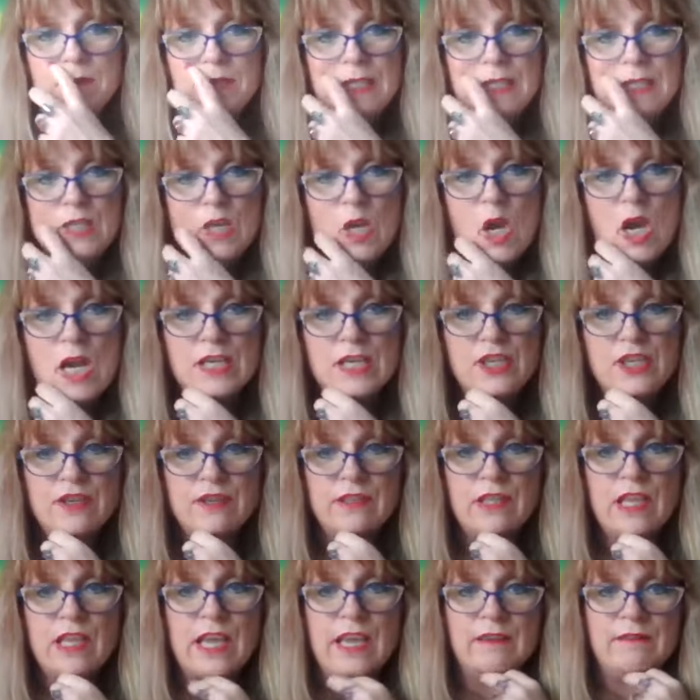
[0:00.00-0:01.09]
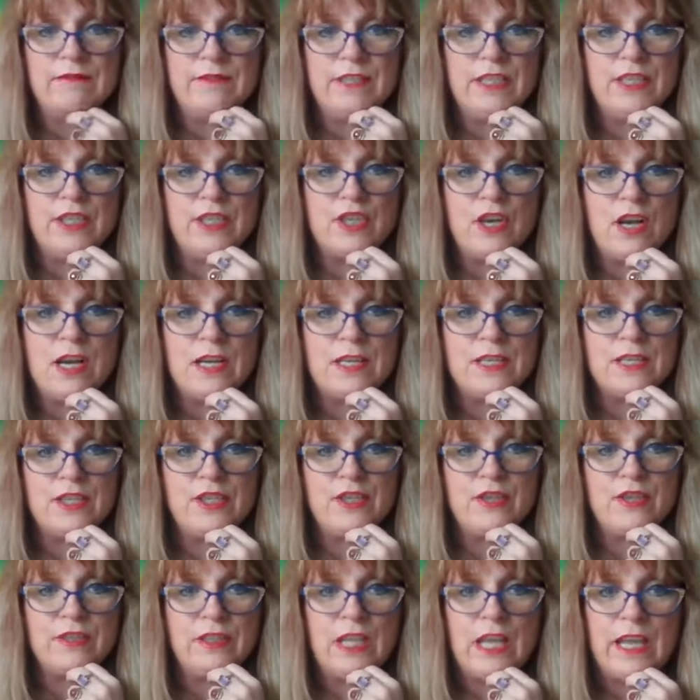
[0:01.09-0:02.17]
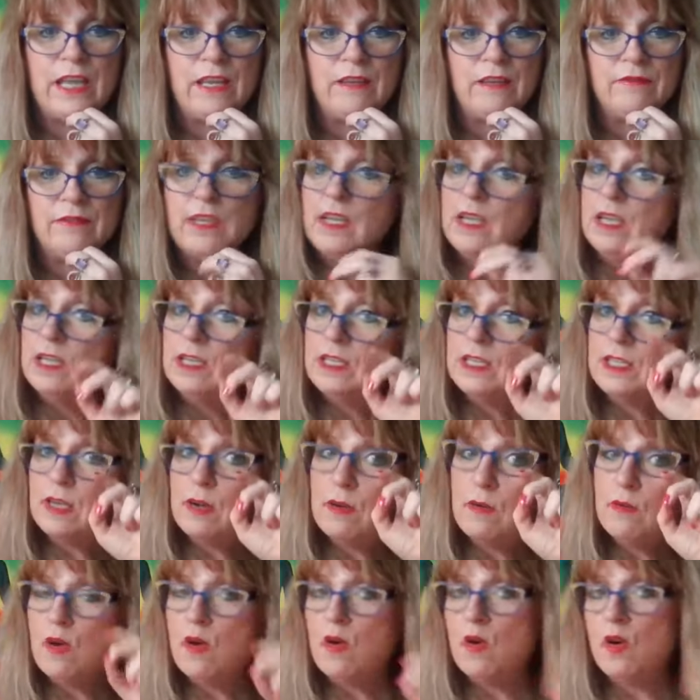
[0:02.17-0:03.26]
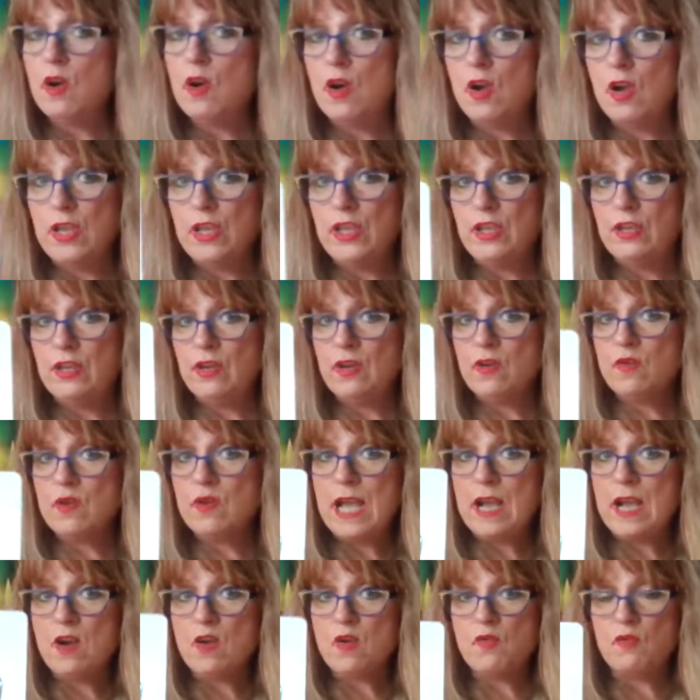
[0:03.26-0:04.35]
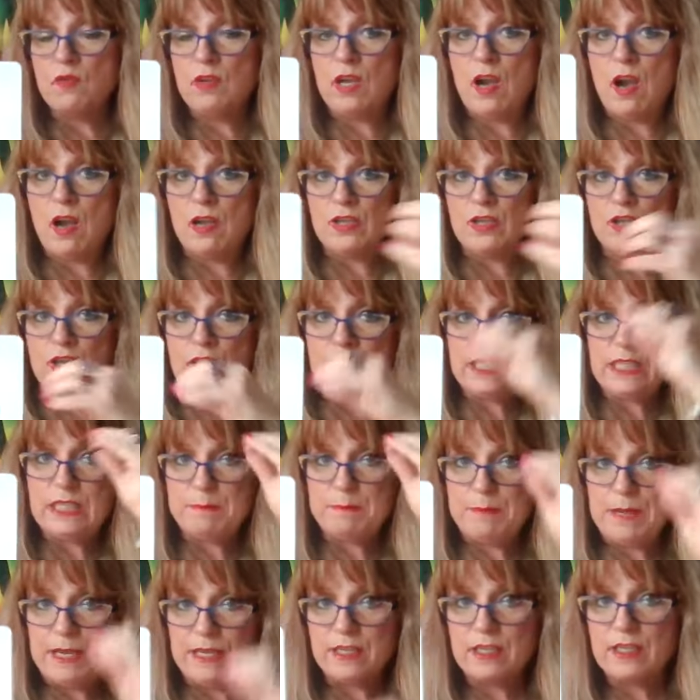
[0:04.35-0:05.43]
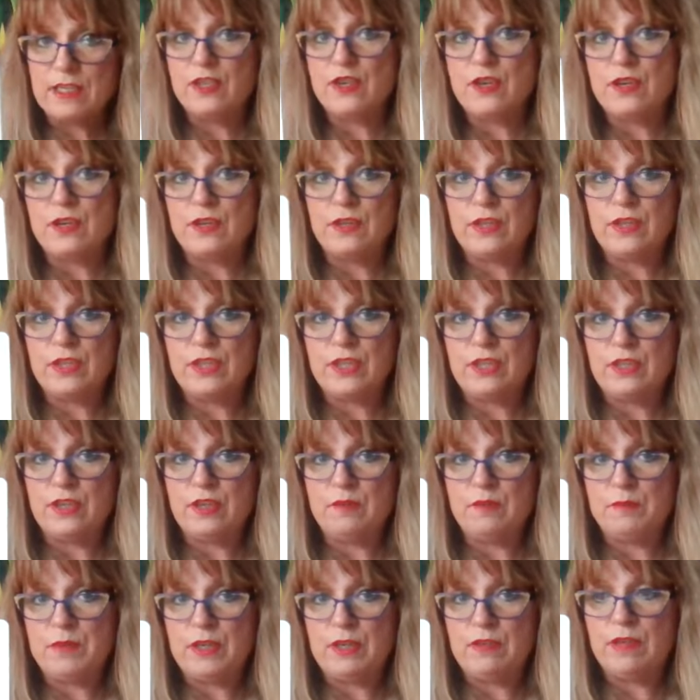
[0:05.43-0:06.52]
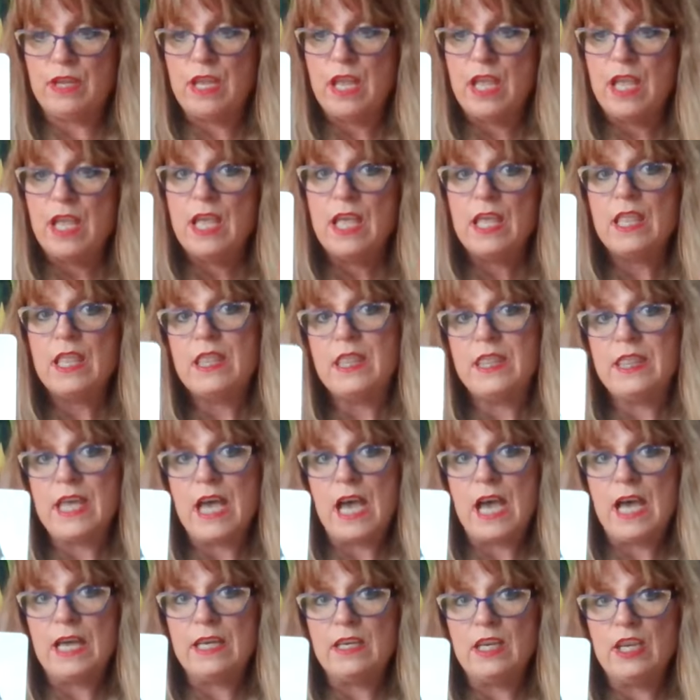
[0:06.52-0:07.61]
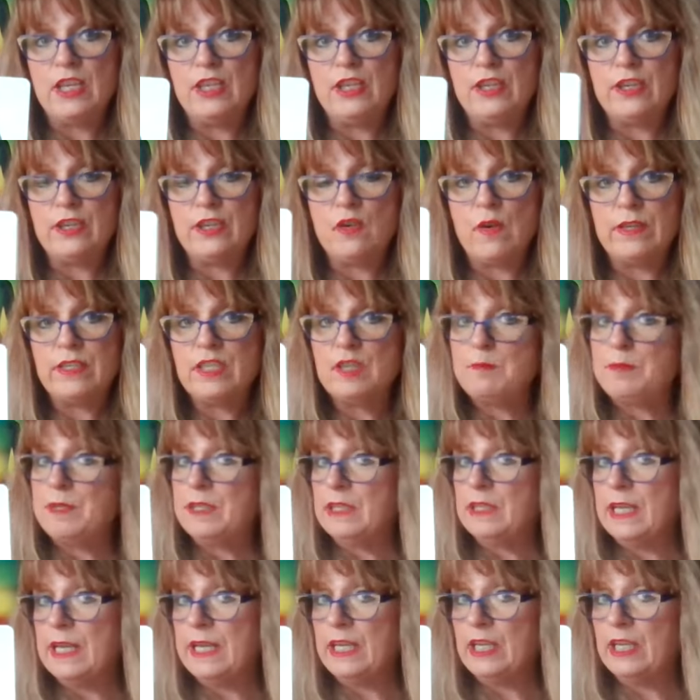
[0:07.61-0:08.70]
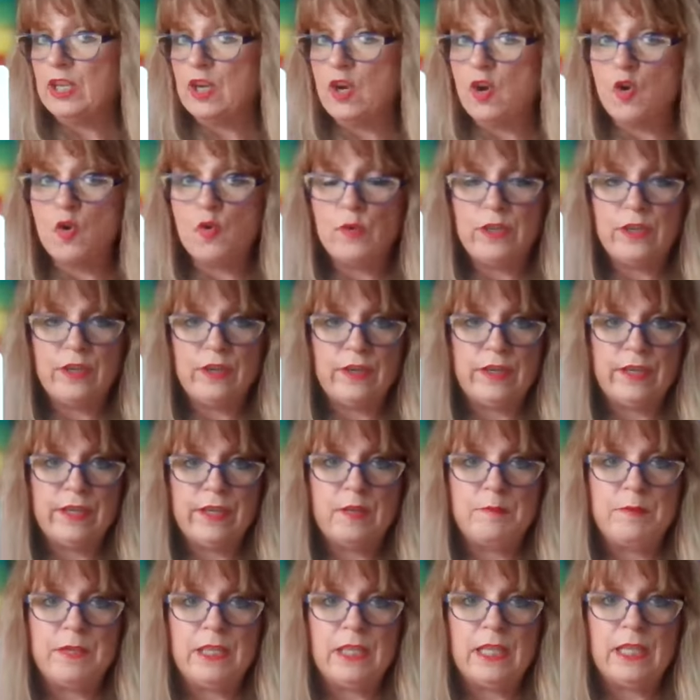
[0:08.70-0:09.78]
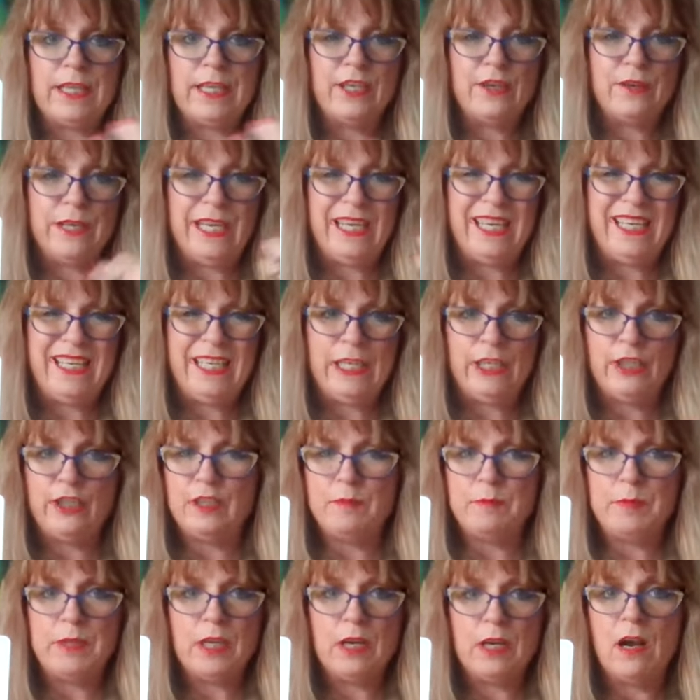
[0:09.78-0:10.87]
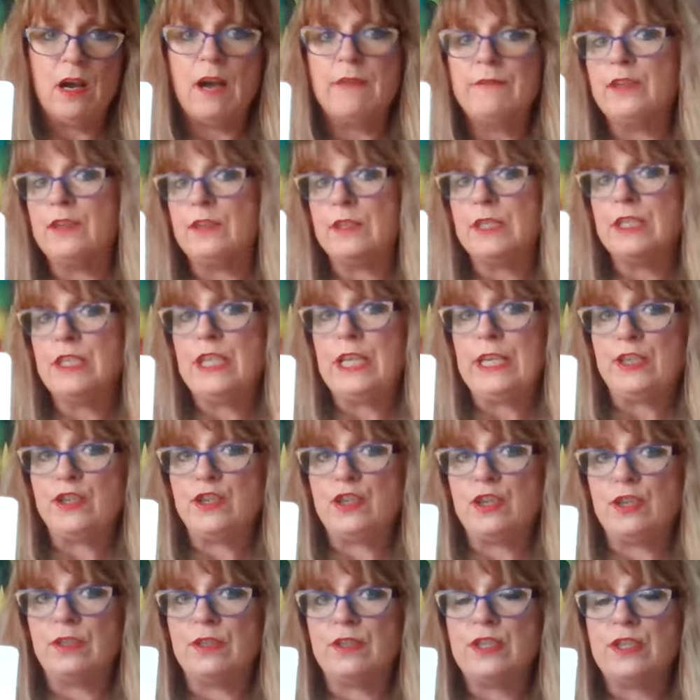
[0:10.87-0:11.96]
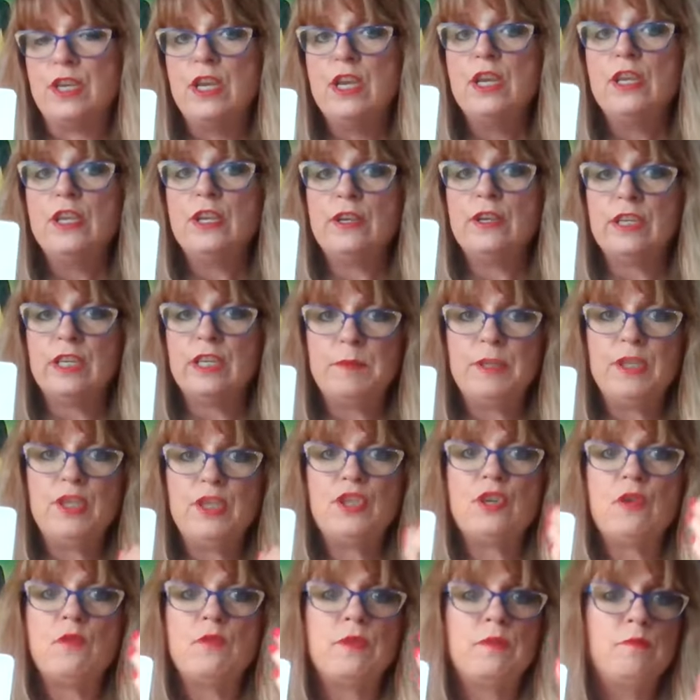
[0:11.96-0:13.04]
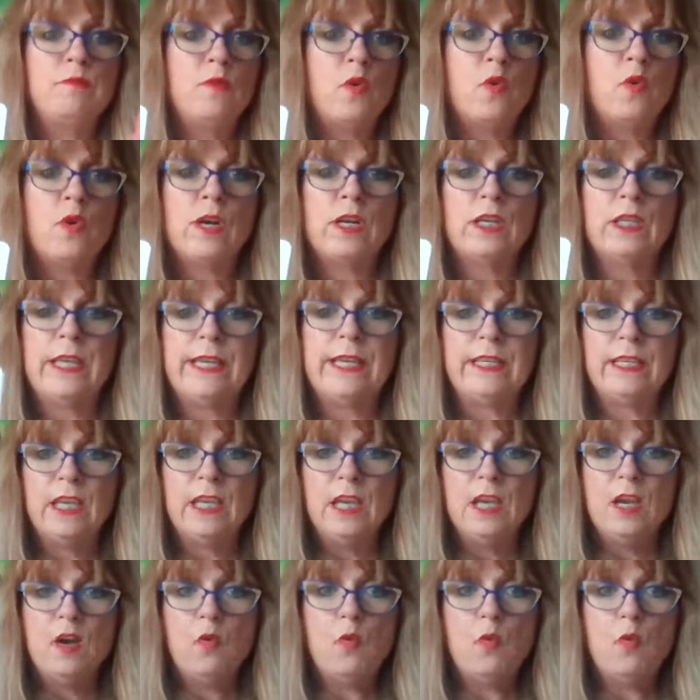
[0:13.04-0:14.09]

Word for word: about detox your life, detox your life. So you know how, especially during this new moon, that you're going to be letting go. You're going to be like your eating could be off, your addictions. You're going to be showing more like